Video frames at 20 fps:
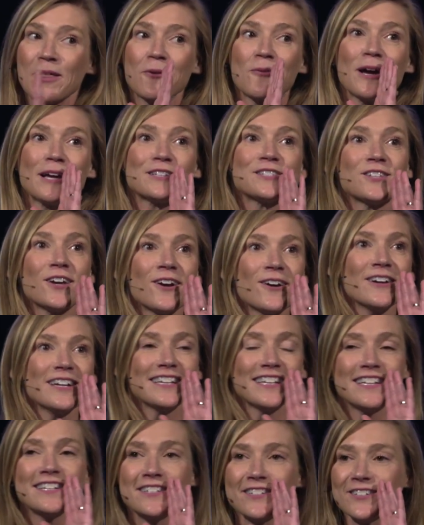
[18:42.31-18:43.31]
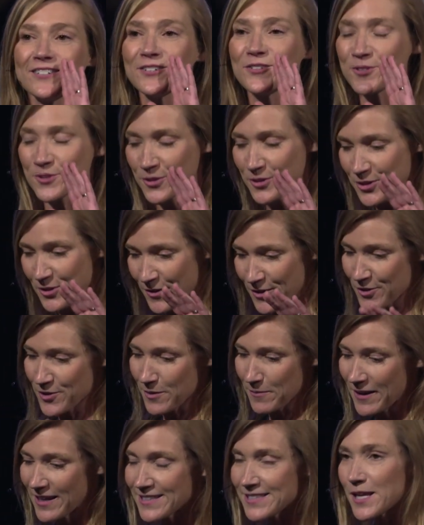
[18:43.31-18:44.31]
By the way, sorry, Kendall, throwing you
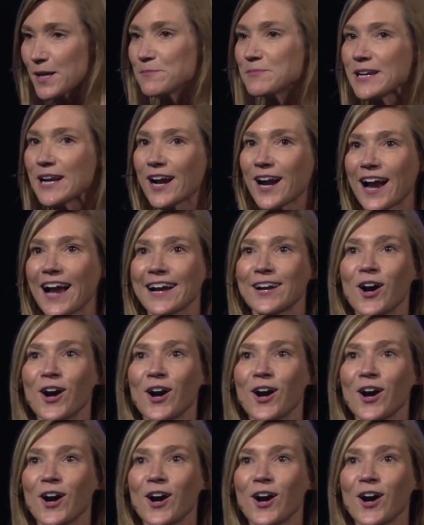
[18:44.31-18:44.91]
under the bus up here.